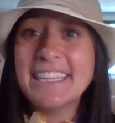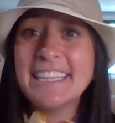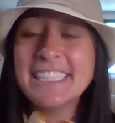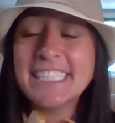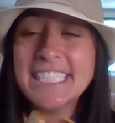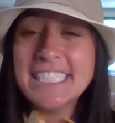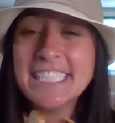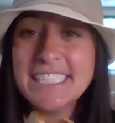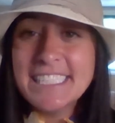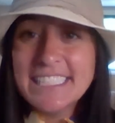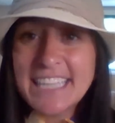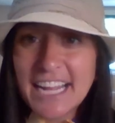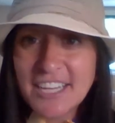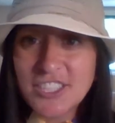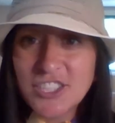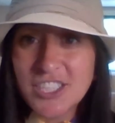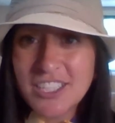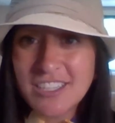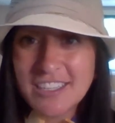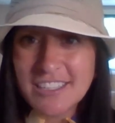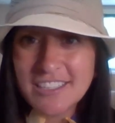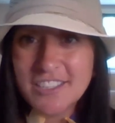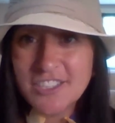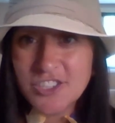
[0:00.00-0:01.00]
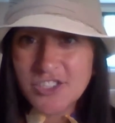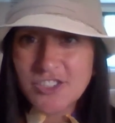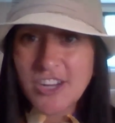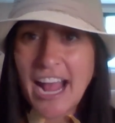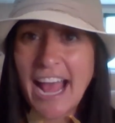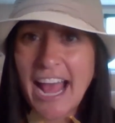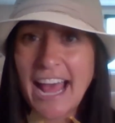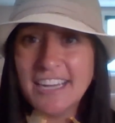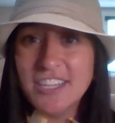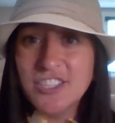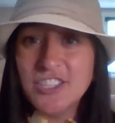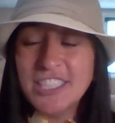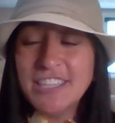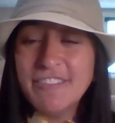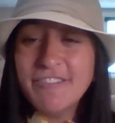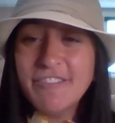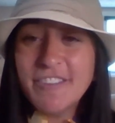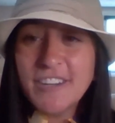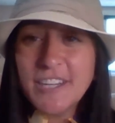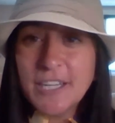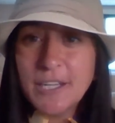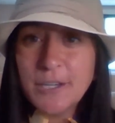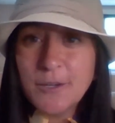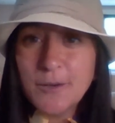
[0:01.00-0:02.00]
This is such a good strategy
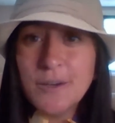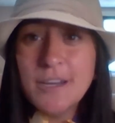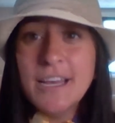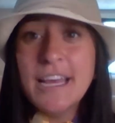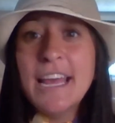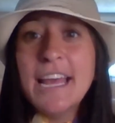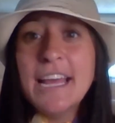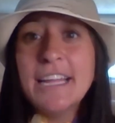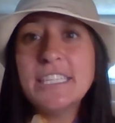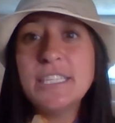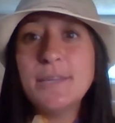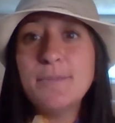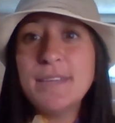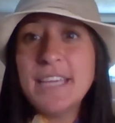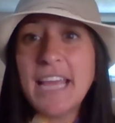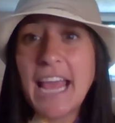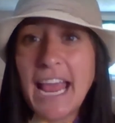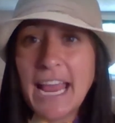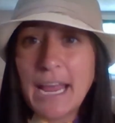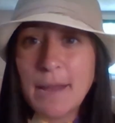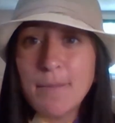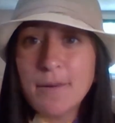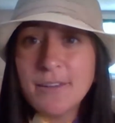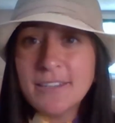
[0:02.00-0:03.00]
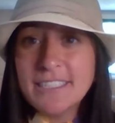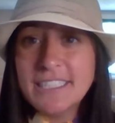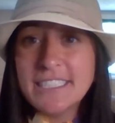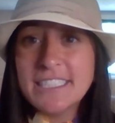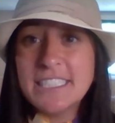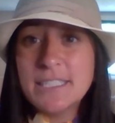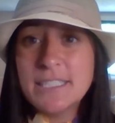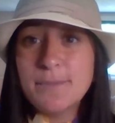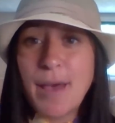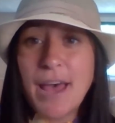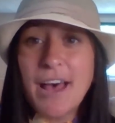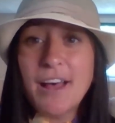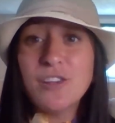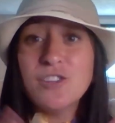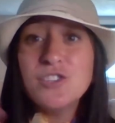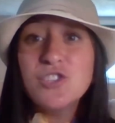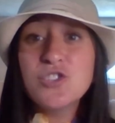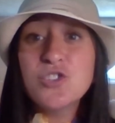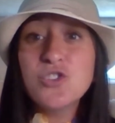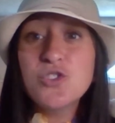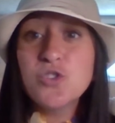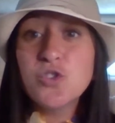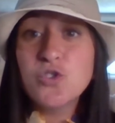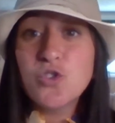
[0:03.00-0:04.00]
for you to be able to spell
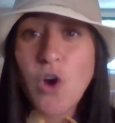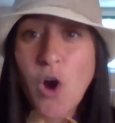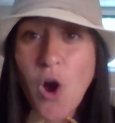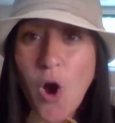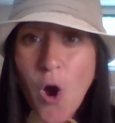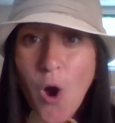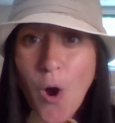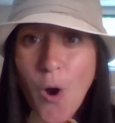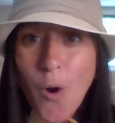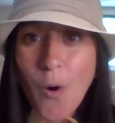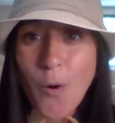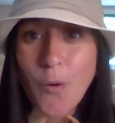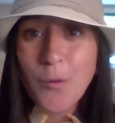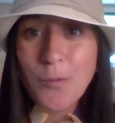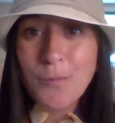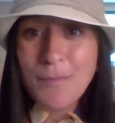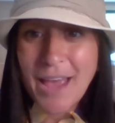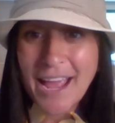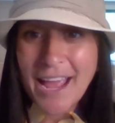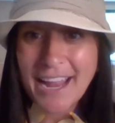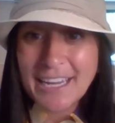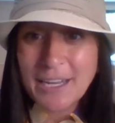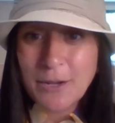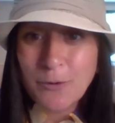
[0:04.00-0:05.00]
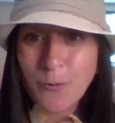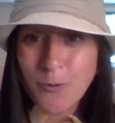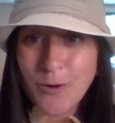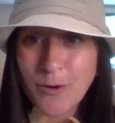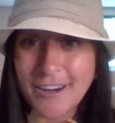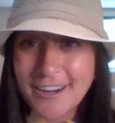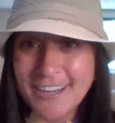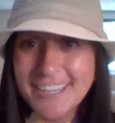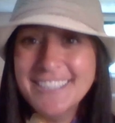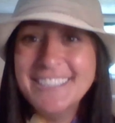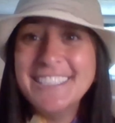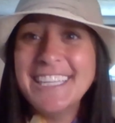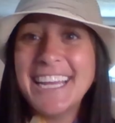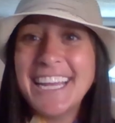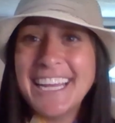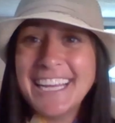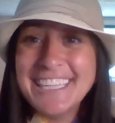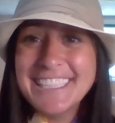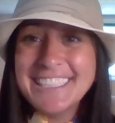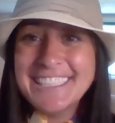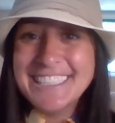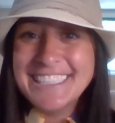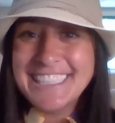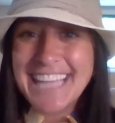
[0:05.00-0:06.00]
so many words
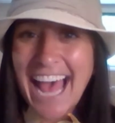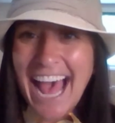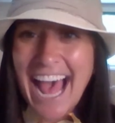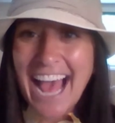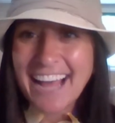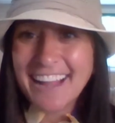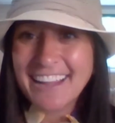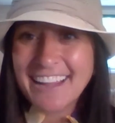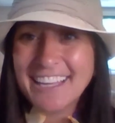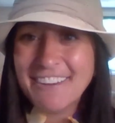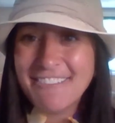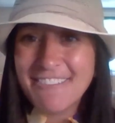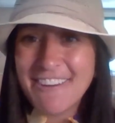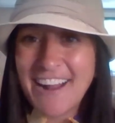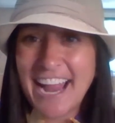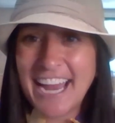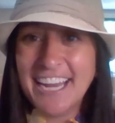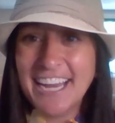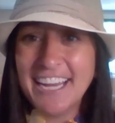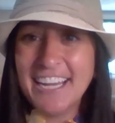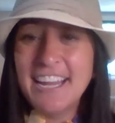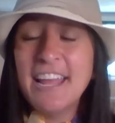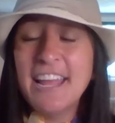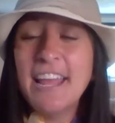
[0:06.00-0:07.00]
exactly right.